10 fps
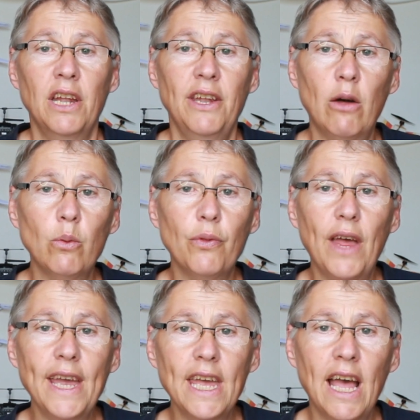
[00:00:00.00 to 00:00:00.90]
Now
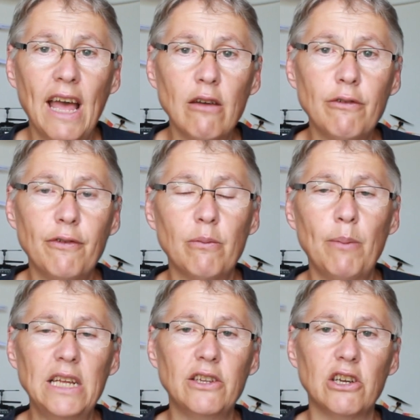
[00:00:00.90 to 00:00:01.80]
they have
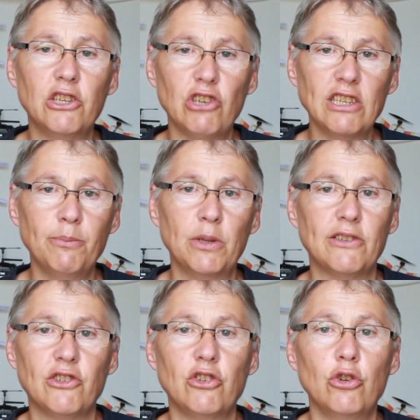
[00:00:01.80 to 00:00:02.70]
made
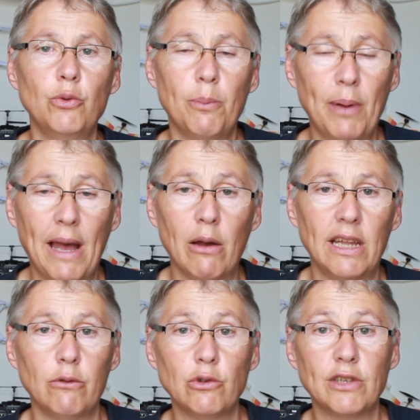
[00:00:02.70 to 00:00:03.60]
adjustments to the power
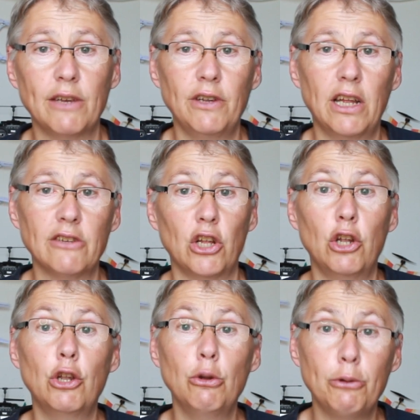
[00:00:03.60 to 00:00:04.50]
levels, giving us a
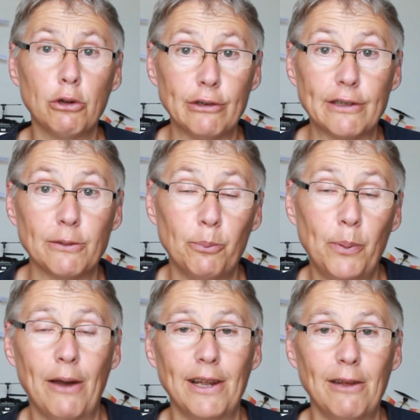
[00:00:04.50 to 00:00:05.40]
ludicrous
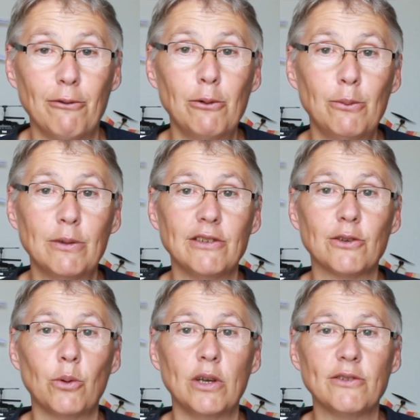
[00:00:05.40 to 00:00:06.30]
power level, which
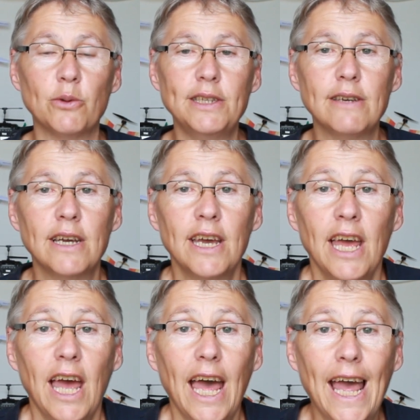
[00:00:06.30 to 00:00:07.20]
is quite sweet.
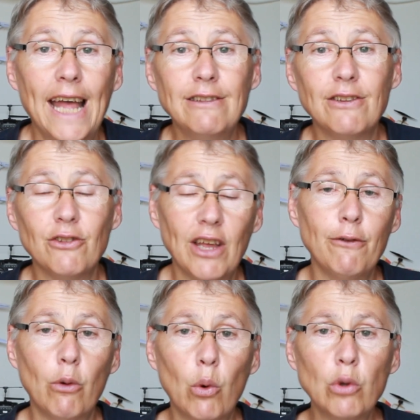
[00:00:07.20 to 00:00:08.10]
And
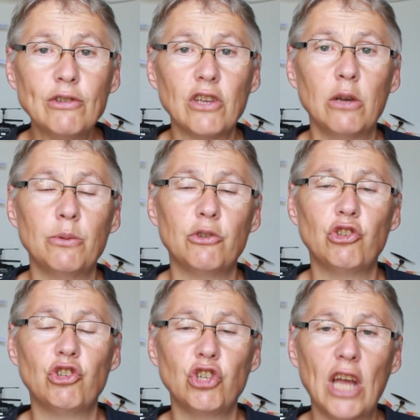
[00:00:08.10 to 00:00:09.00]
they've also
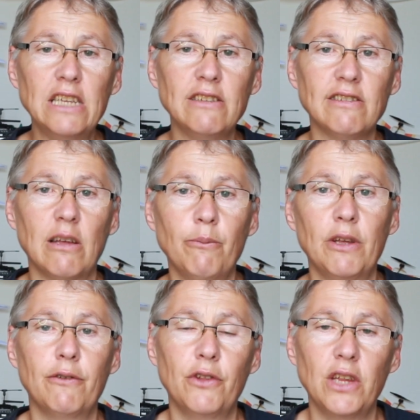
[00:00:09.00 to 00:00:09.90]
change
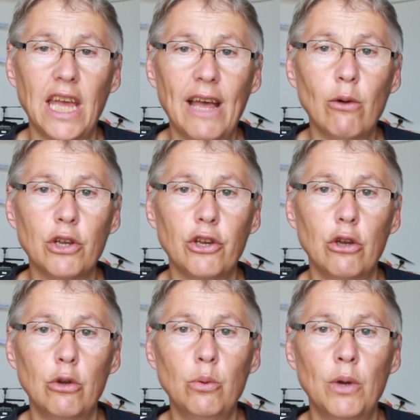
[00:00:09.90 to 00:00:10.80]
something for the
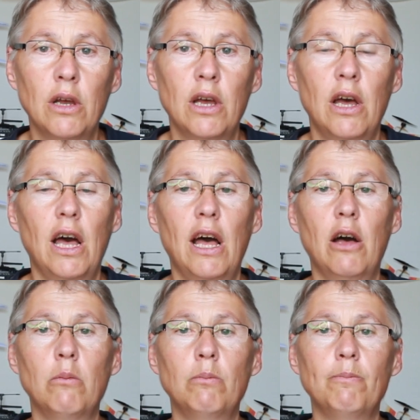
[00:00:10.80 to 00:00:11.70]
LQ
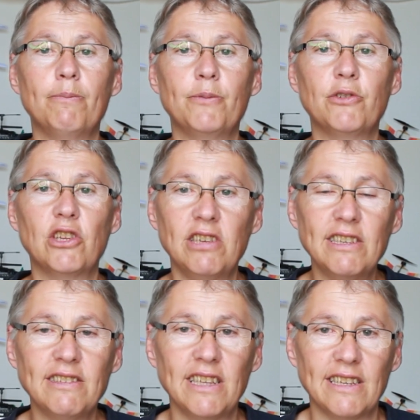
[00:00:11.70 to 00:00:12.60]
um,
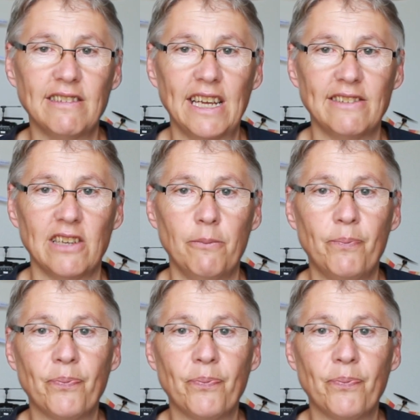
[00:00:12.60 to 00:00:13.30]
statistics data.